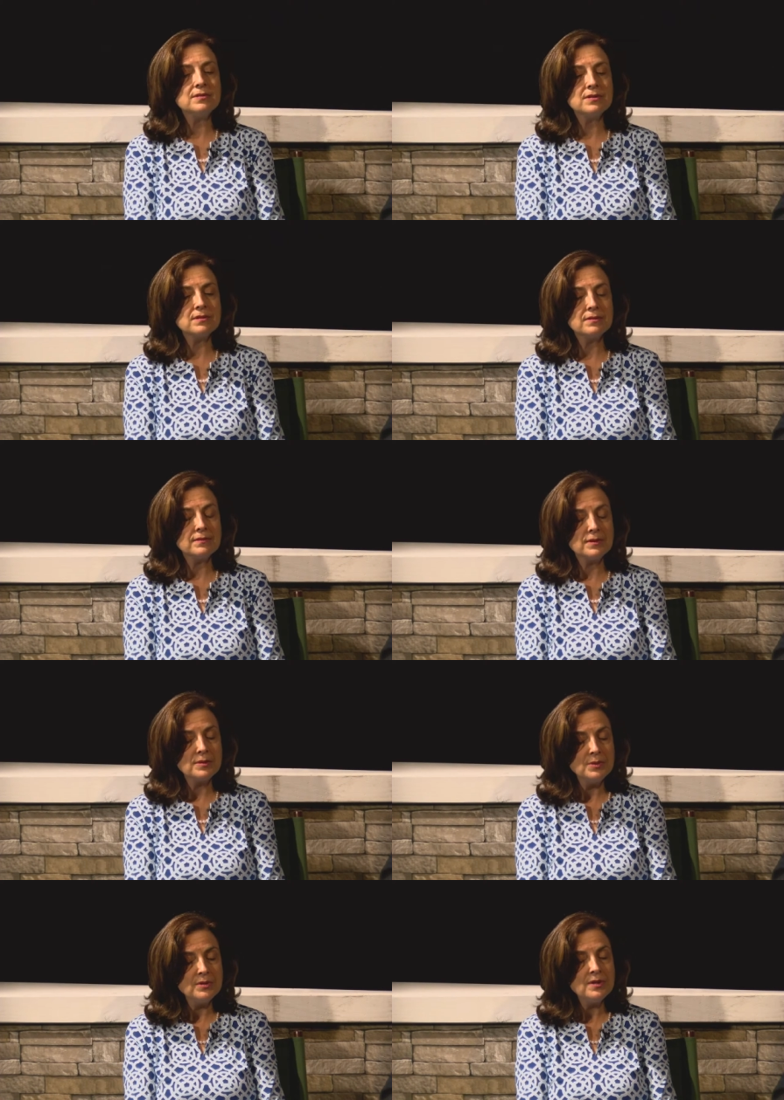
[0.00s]
a
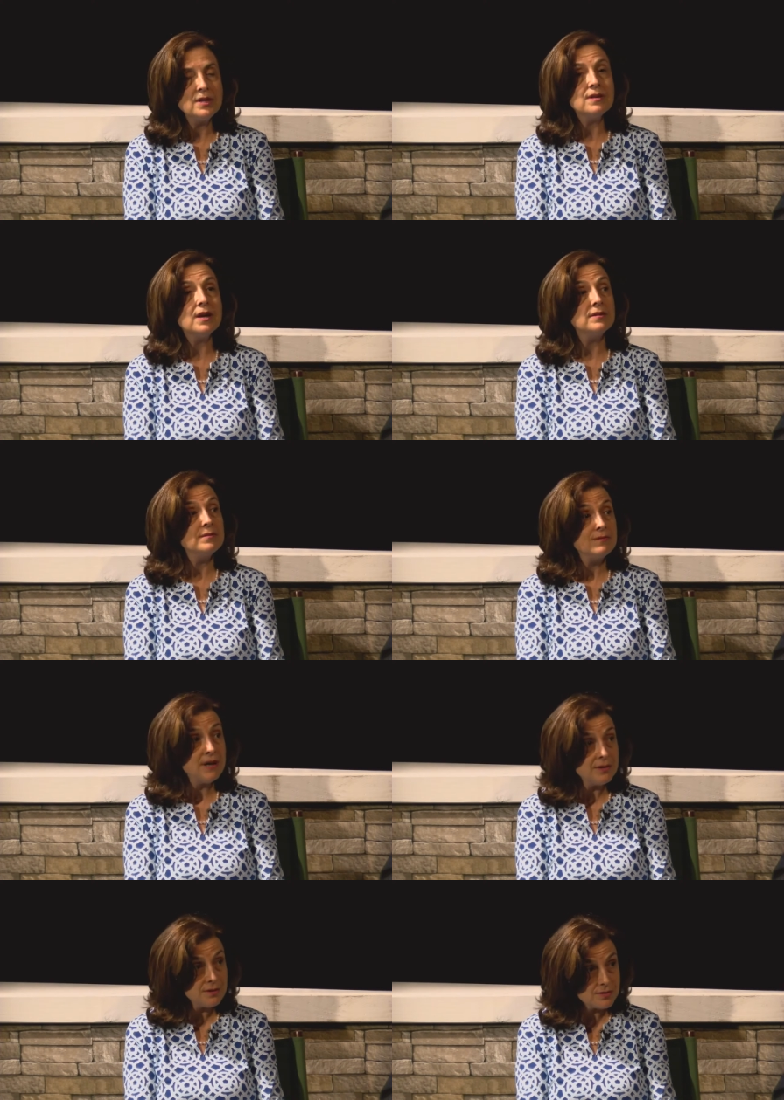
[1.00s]
community that
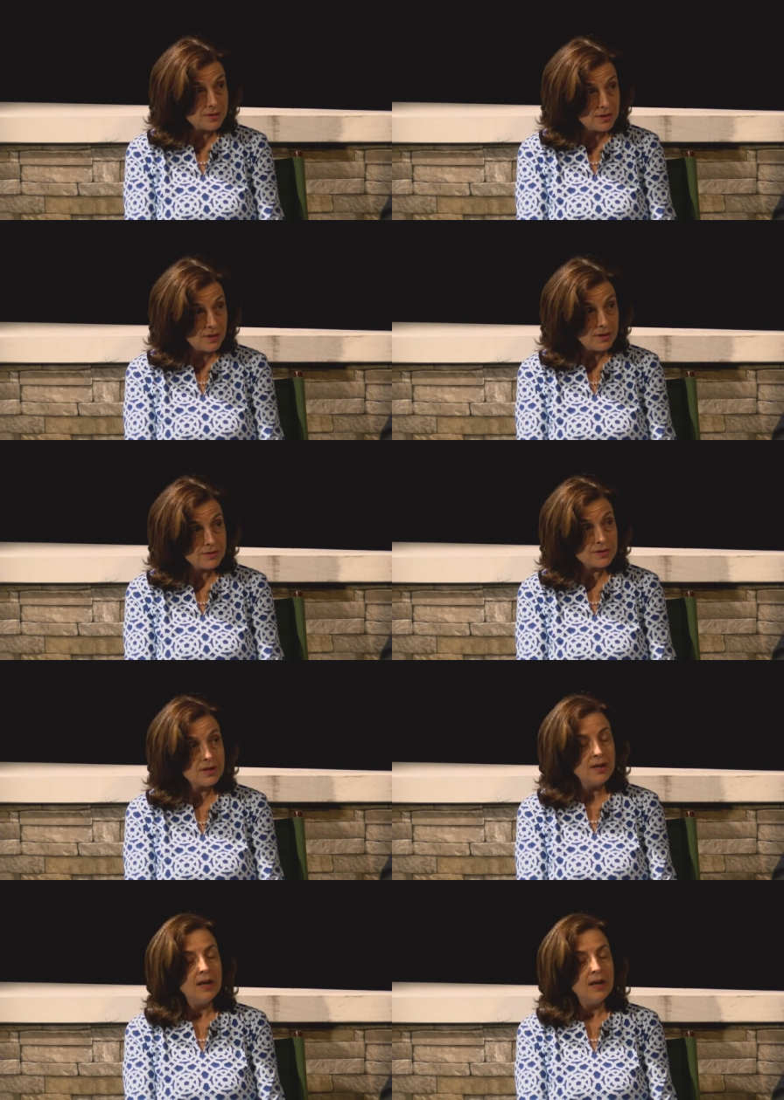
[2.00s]
values the arts,